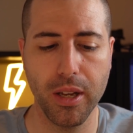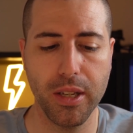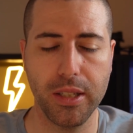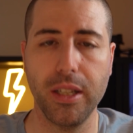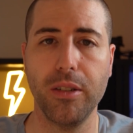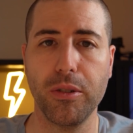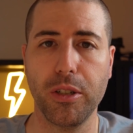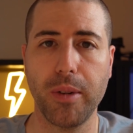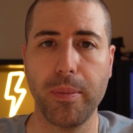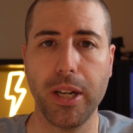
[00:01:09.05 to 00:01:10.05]
still use
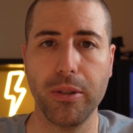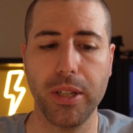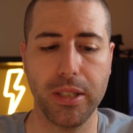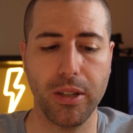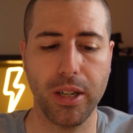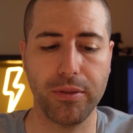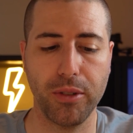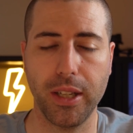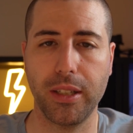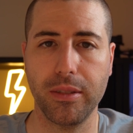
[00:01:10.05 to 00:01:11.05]
all my batteries and don't have to
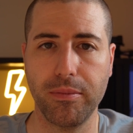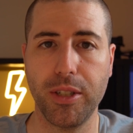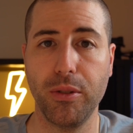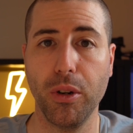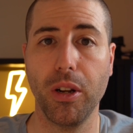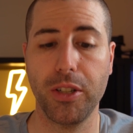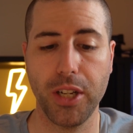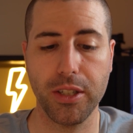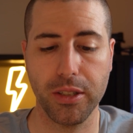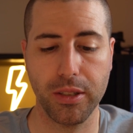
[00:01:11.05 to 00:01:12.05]
like do a lot of changes.